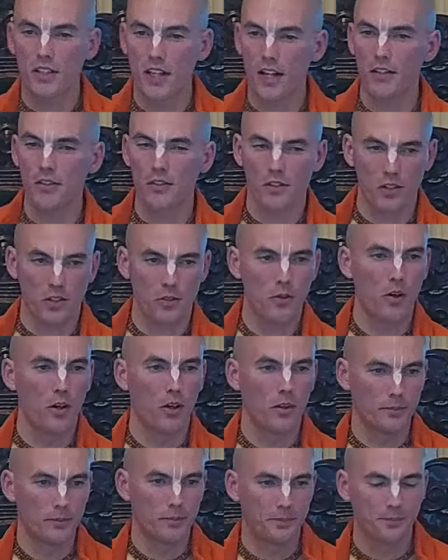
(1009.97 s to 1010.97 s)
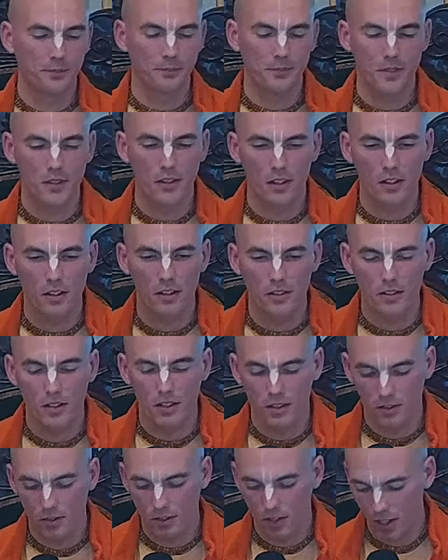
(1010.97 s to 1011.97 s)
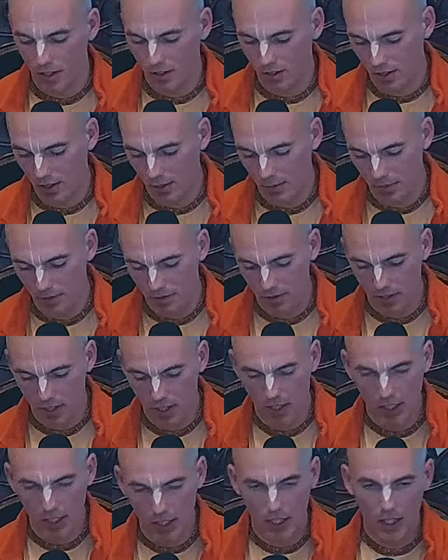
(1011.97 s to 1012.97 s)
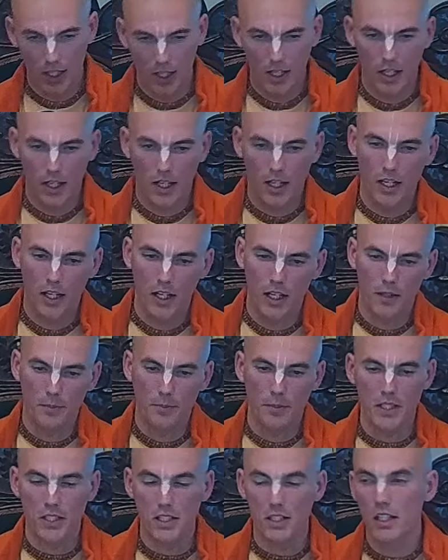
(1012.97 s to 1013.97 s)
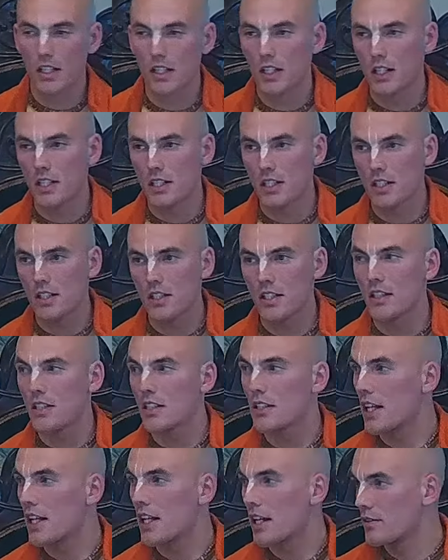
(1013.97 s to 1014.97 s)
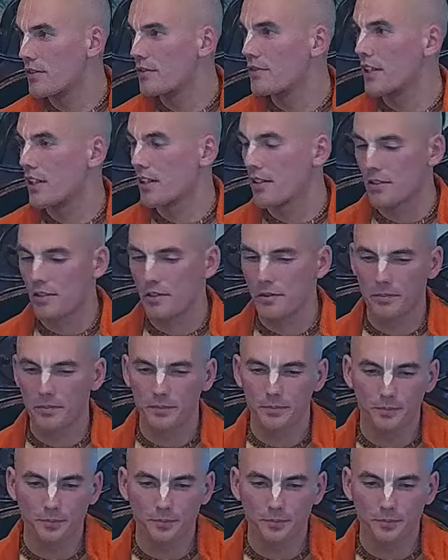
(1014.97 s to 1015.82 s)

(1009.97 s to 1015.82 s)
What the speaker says: status quo, canto number 3. It means the existing state of affairs.